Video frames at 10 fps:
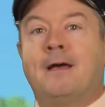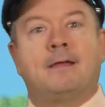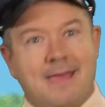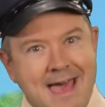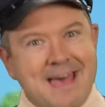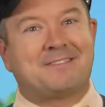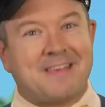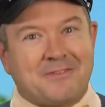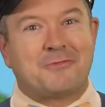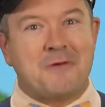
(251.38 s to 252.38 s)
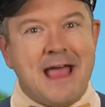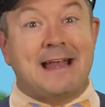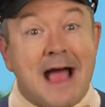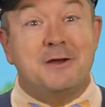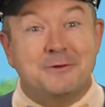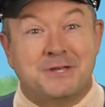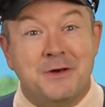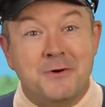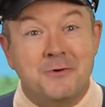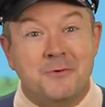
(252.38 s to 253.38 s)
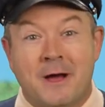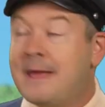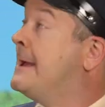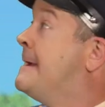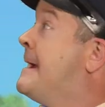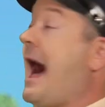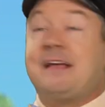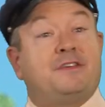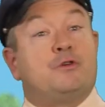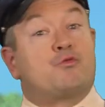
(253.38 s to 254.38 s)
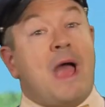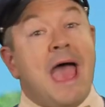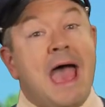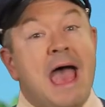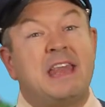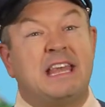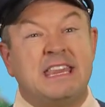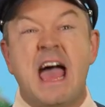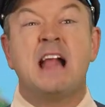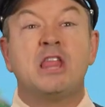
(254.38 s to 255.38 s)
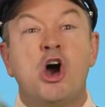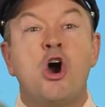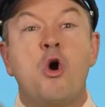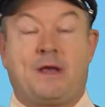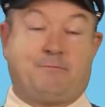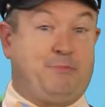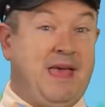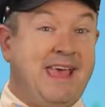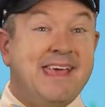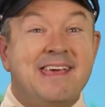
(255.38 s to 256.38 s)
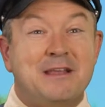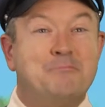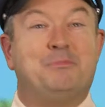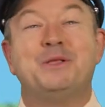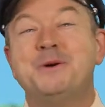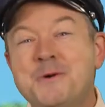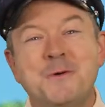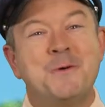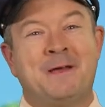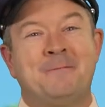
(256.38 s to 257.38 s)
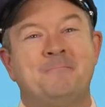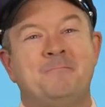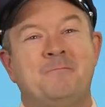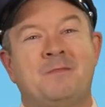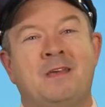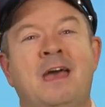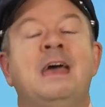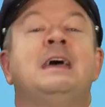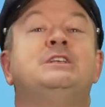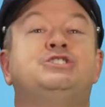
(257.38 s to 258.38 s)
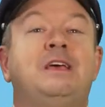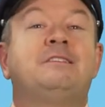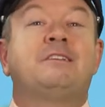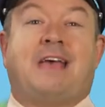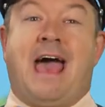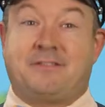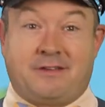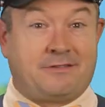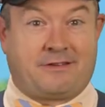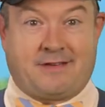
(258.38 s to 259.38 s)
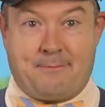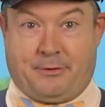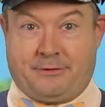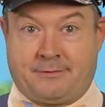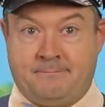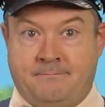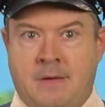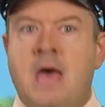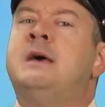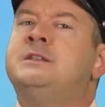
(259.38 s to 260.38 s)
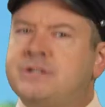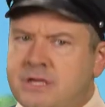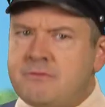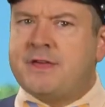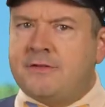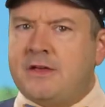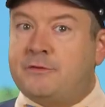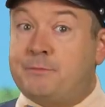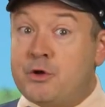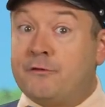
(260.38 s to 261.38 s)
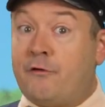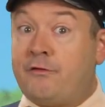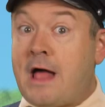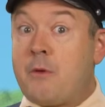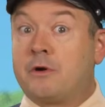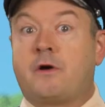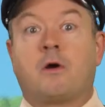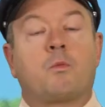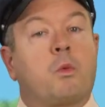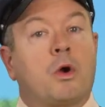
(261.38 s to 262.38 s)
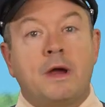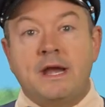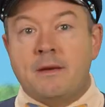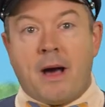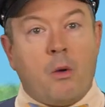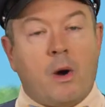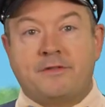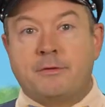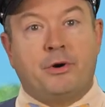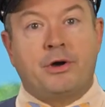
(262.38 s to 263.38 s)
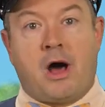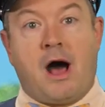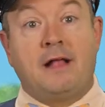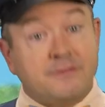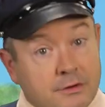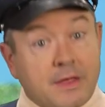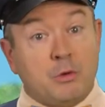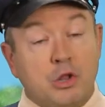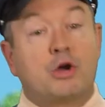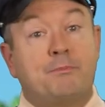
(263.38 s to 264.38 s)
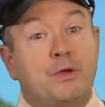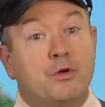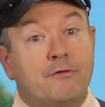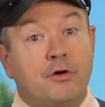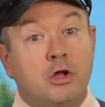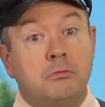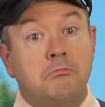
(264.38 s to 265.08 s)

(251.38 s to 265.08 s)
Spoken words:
Yes, that's right, I do too. I see red and yellow and pink and blue. Jesus asked his disciples, "Do you think these beautiful flowers are worried about what to put on so they will look beautiful?"